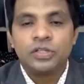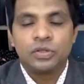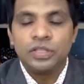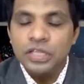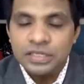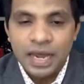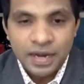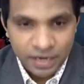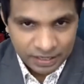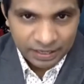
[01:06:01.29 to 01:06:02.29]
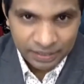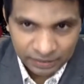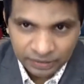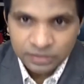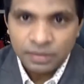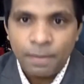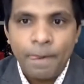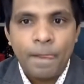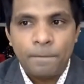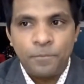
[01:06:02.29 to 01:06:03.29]
So these 100 countries,
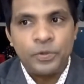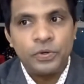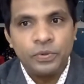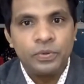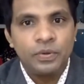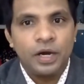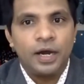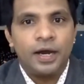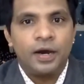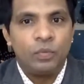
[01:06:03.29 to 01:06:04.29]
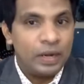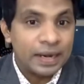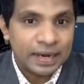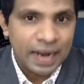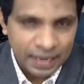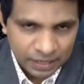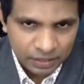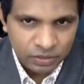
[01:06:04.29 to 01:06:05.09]
you will rank.